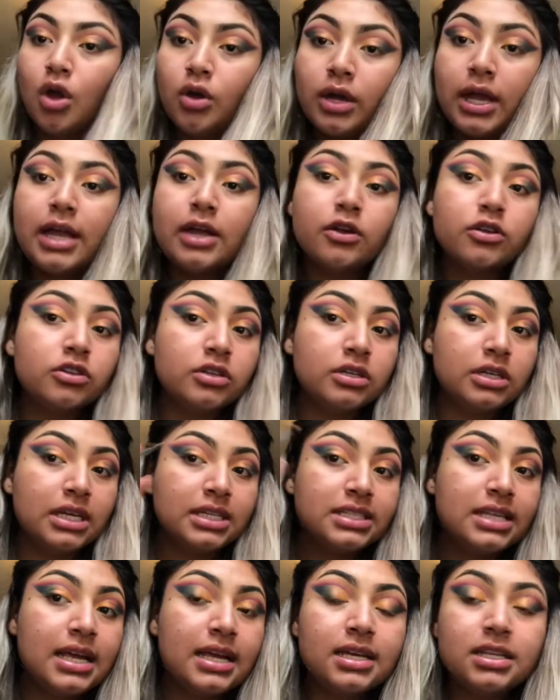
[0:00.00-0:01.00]
Okay, cuando ya
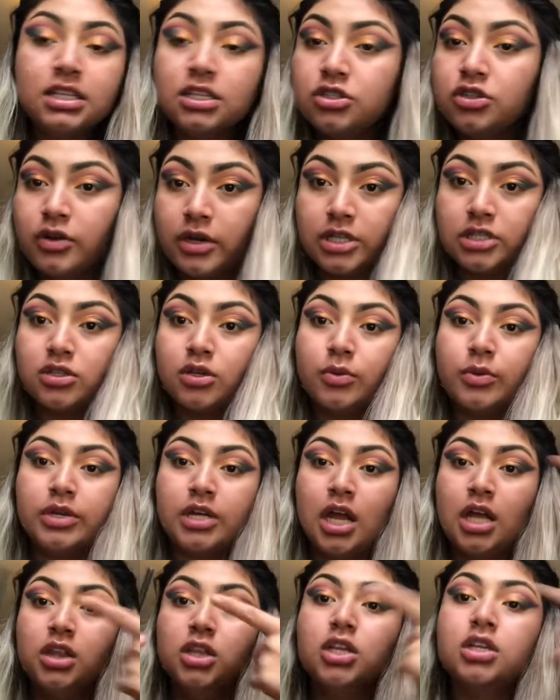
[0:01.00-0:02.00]
se hagan hecho esto, when
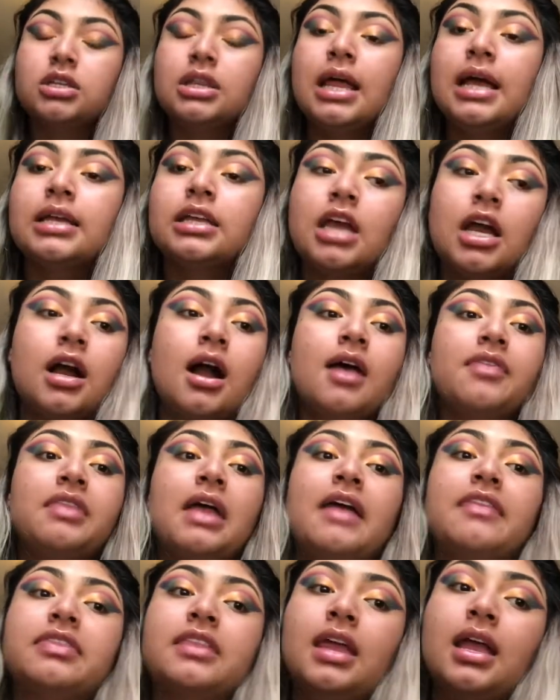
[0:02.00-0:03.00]
y'all look like y'all got
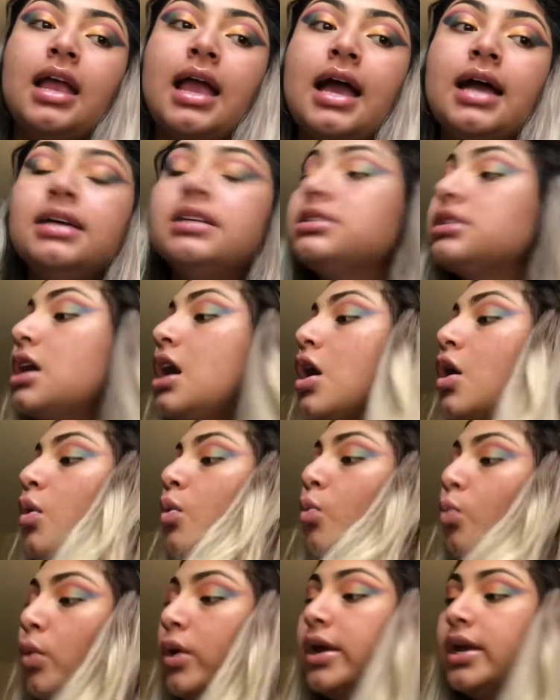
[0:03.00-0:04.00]
that thick ass
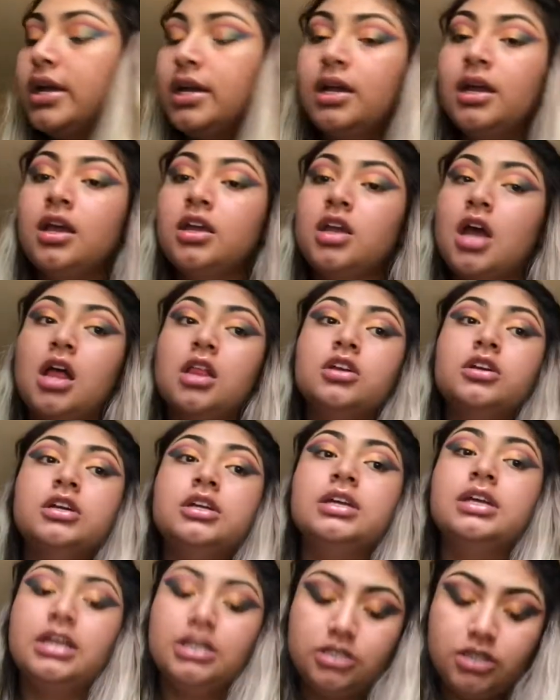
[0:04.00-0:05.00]
wing, y'all are
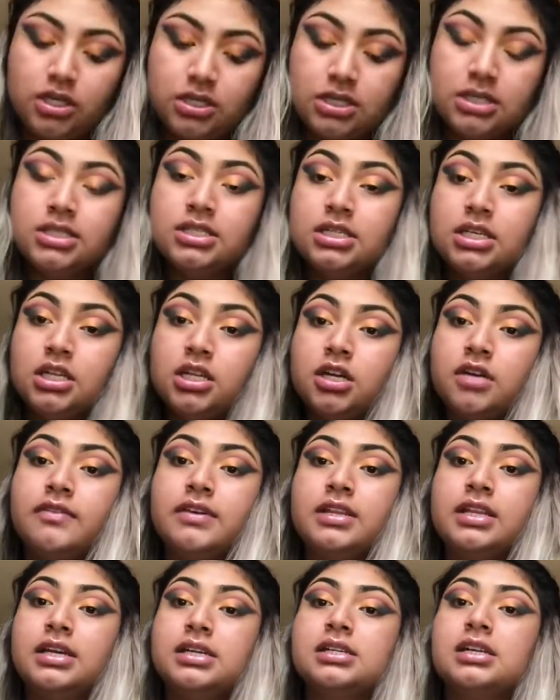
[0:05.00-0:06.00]
gonna get y'all's concealer,
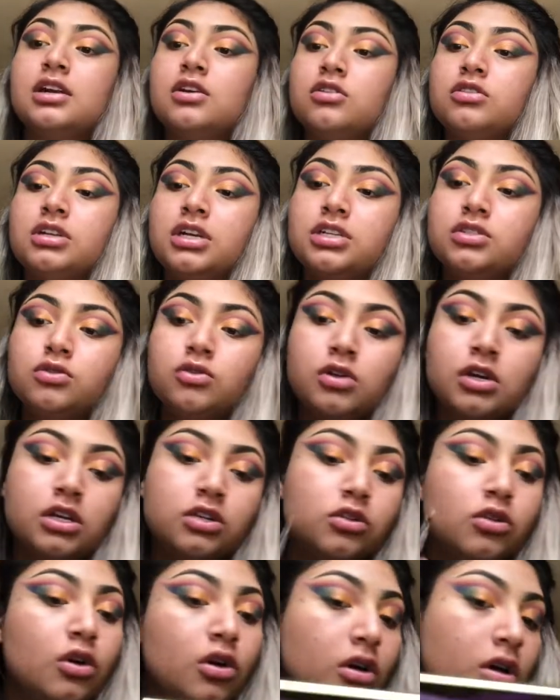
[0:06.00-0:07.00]
van a agarrar otra vez su
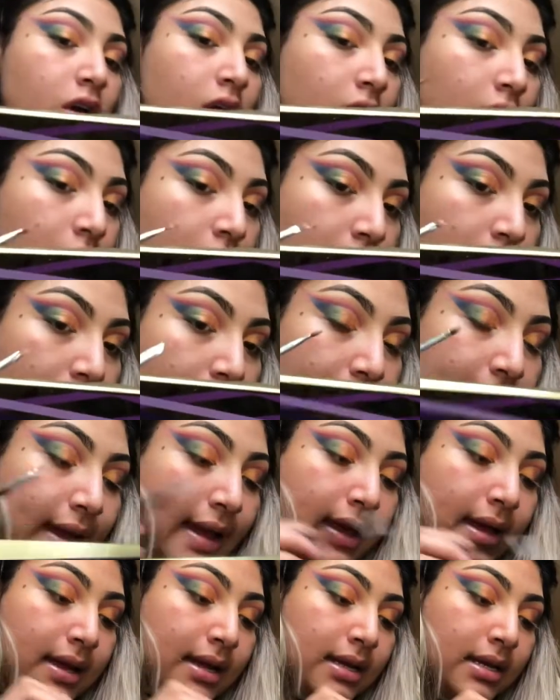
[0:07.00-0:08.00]
corrector,
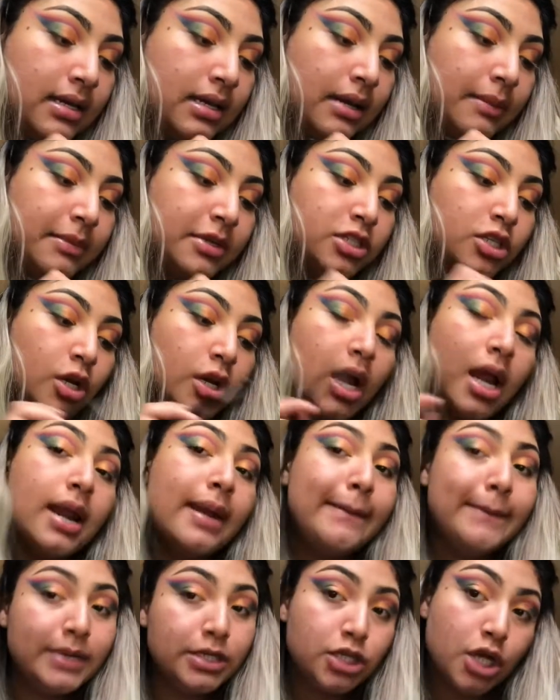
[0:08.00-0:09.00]
and let me show y'all
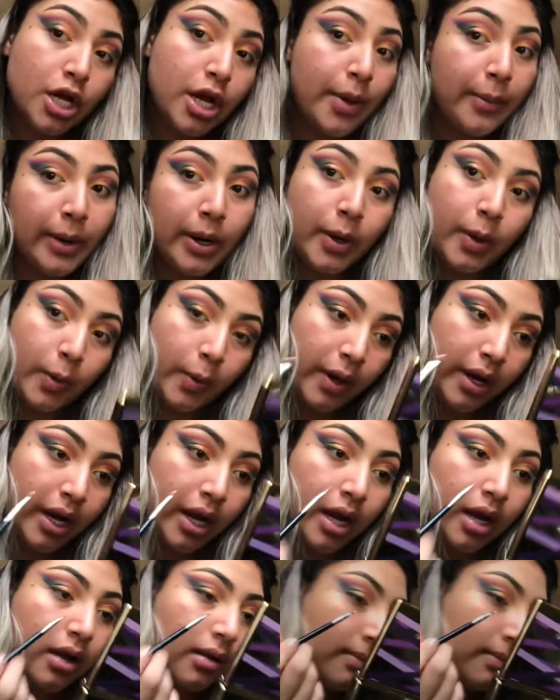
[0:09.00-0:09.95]
real quick.